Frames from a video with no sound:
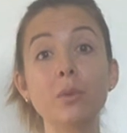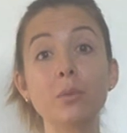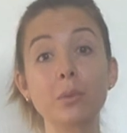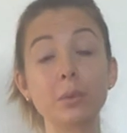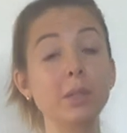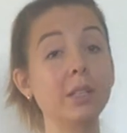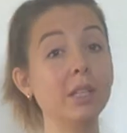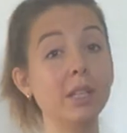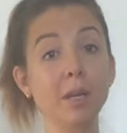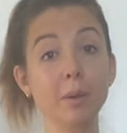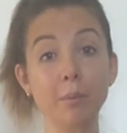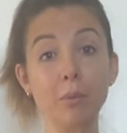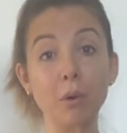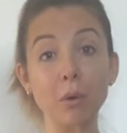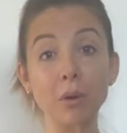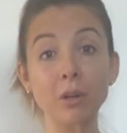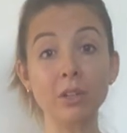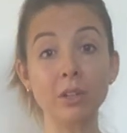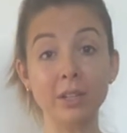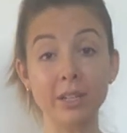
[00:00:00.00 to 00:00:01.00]
really
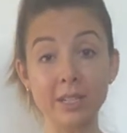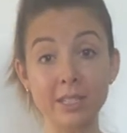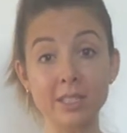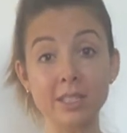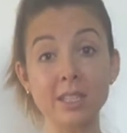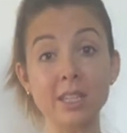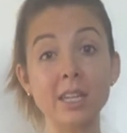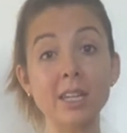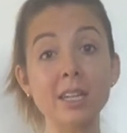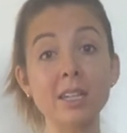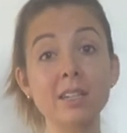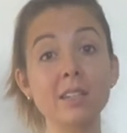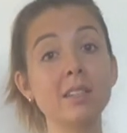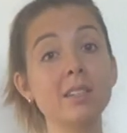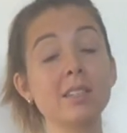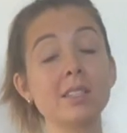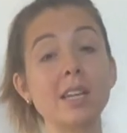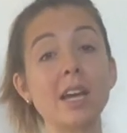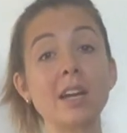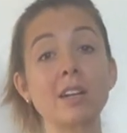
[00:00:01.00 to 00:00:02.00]
important, and it's key to
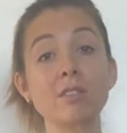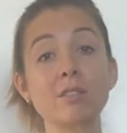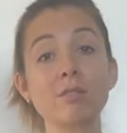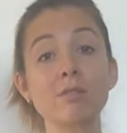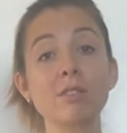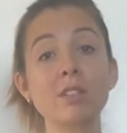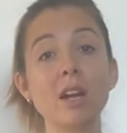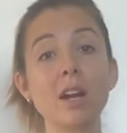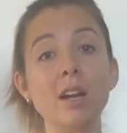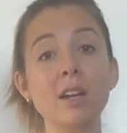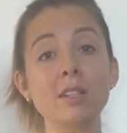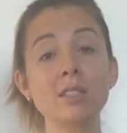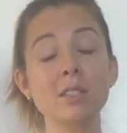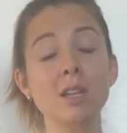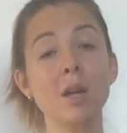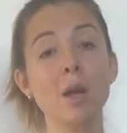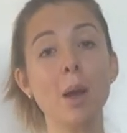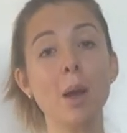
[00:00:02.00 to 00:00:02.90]
this exercise